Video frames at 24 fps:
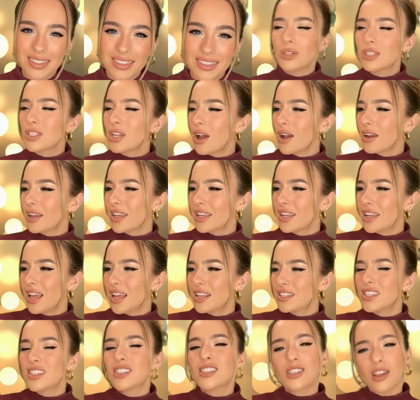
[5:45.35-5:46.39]
We're talking
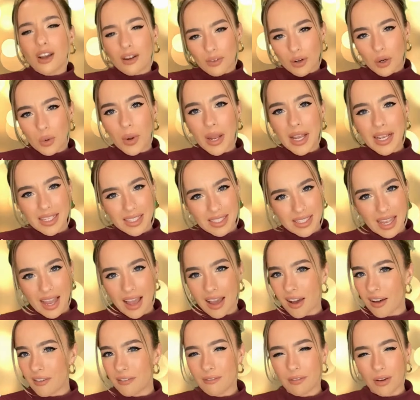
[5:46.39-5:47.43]
discover ways to
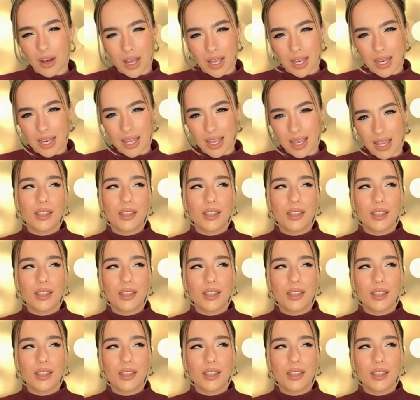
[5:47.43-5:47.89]
have fun.